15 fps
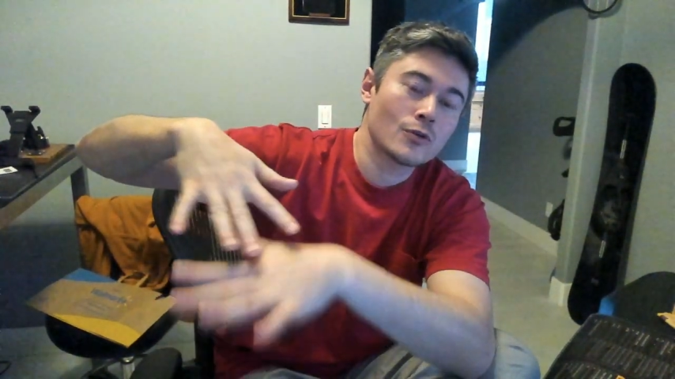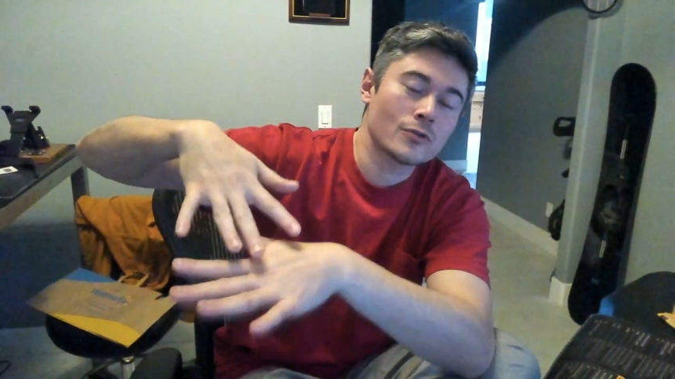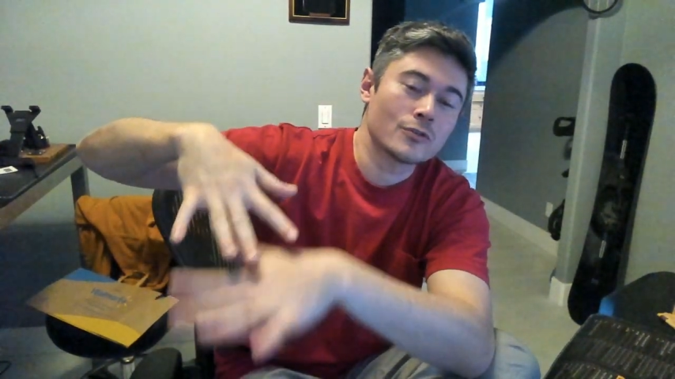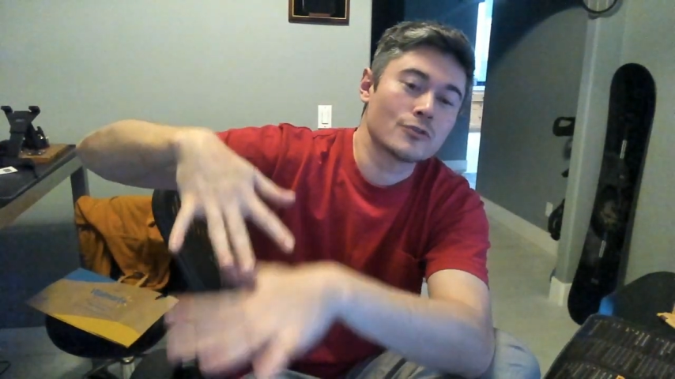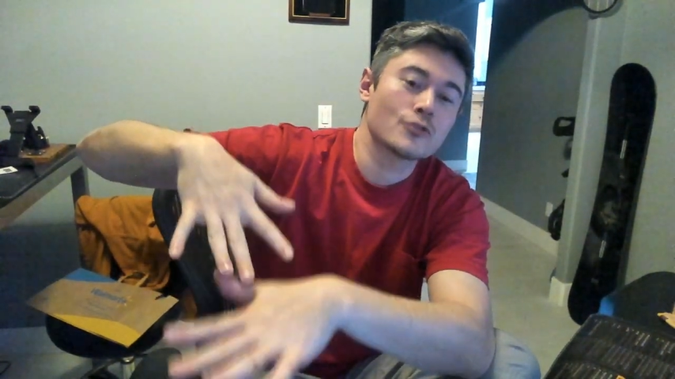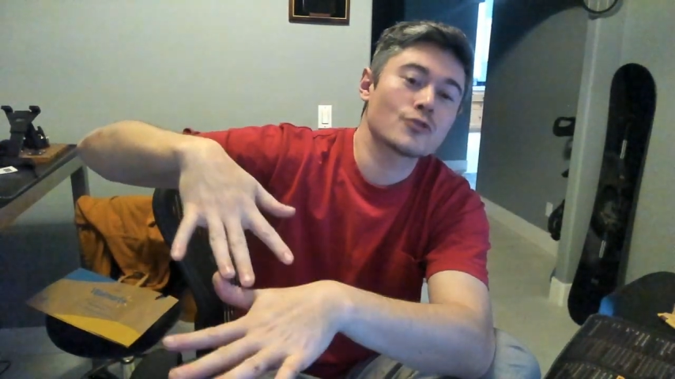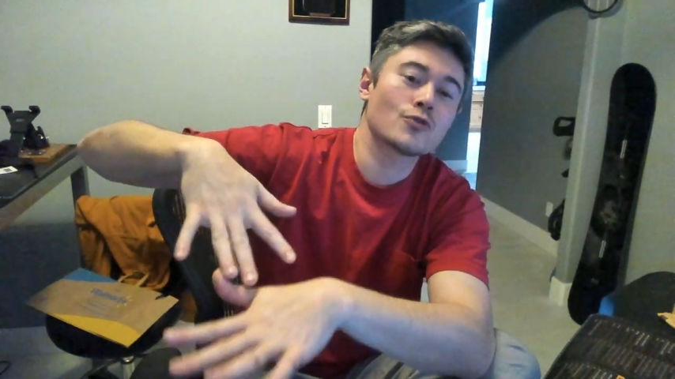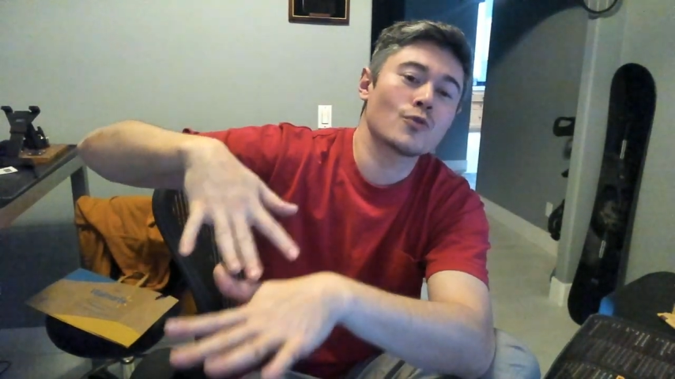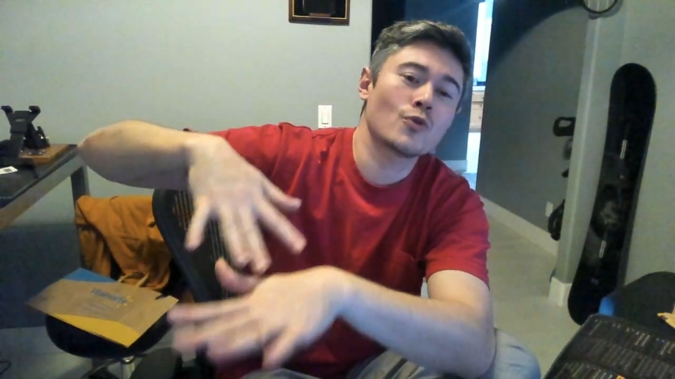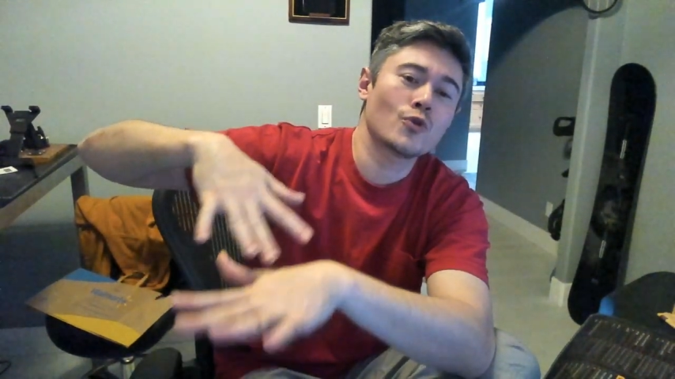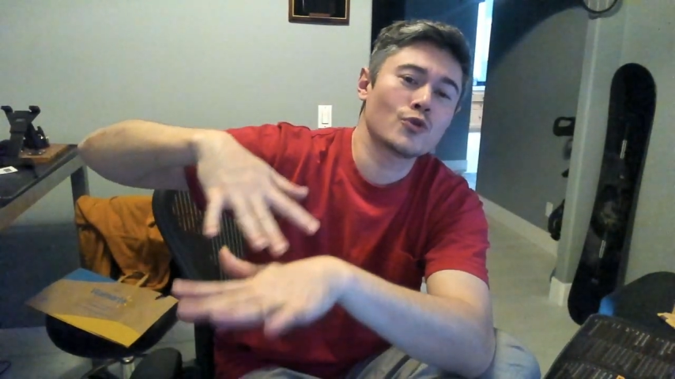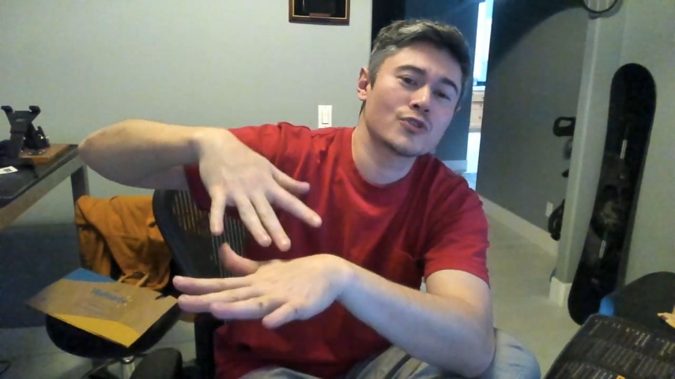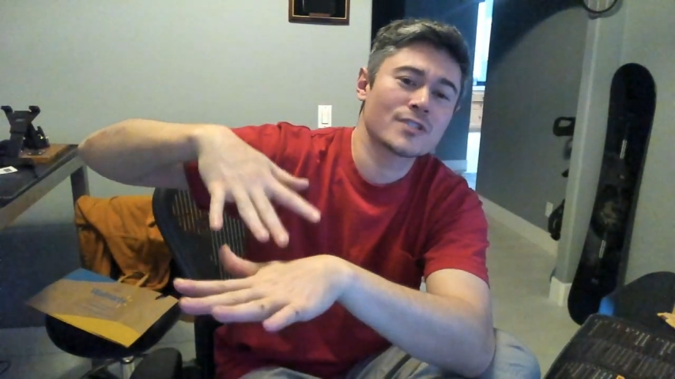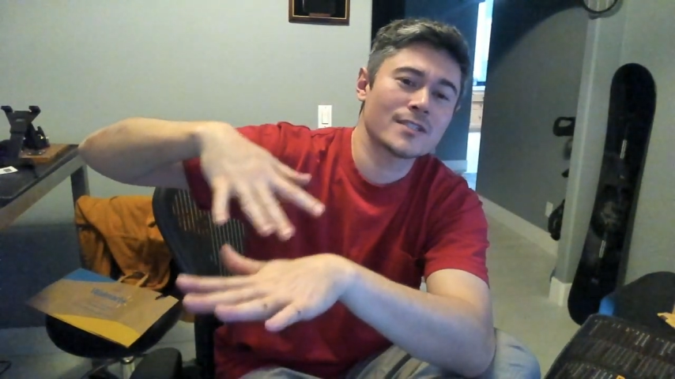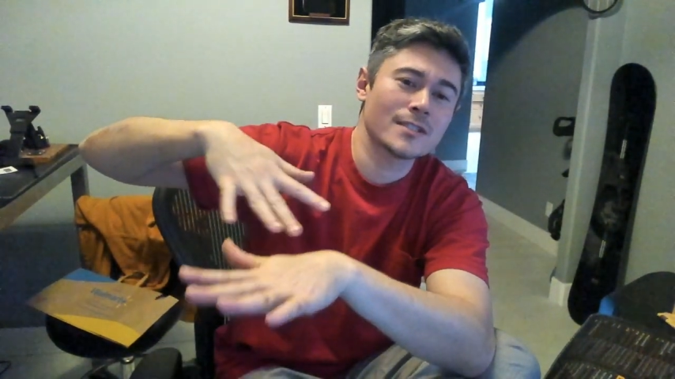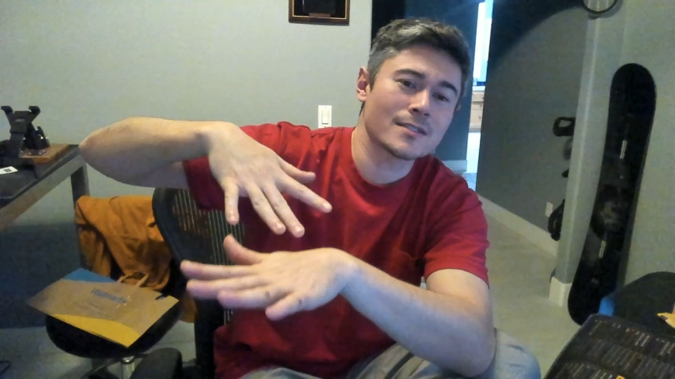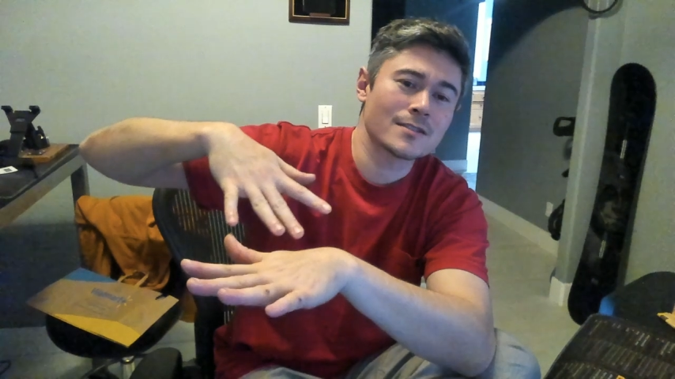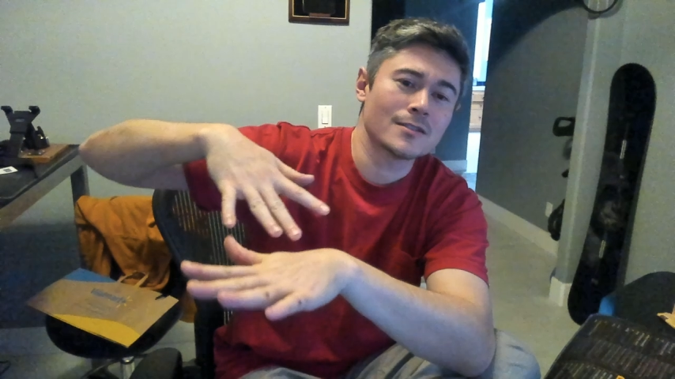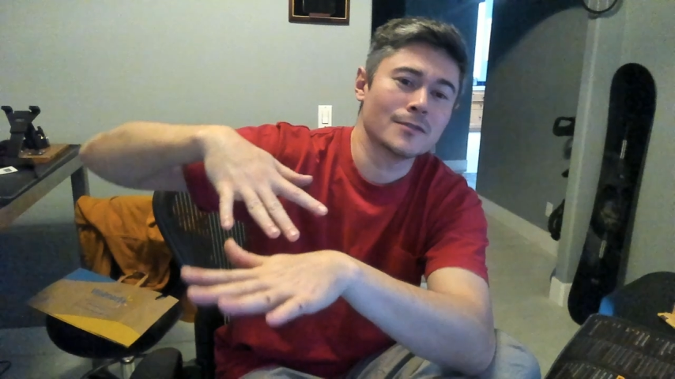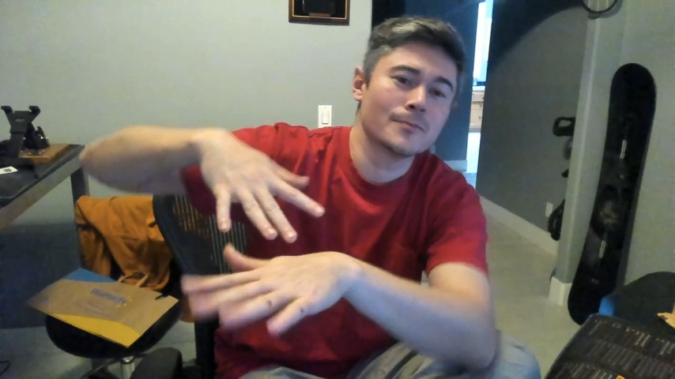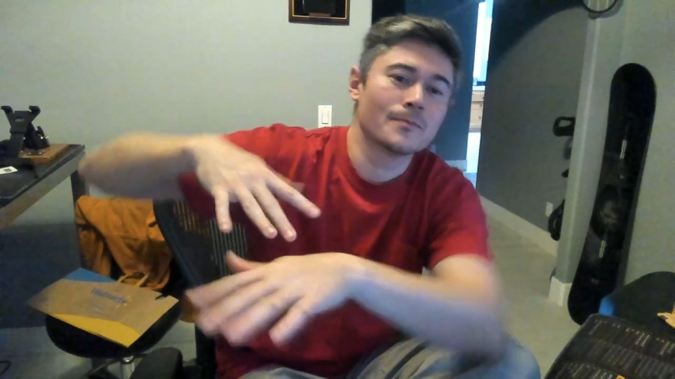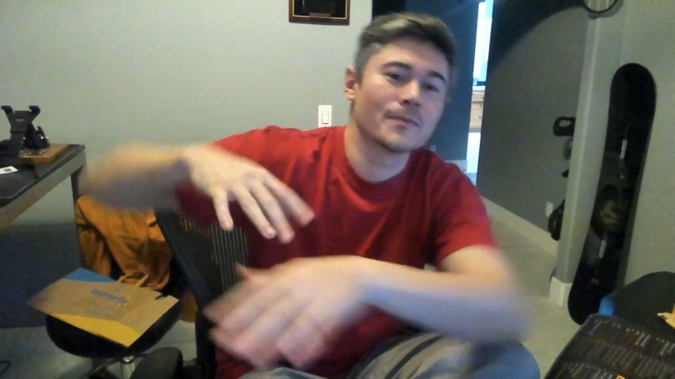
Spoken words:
control system,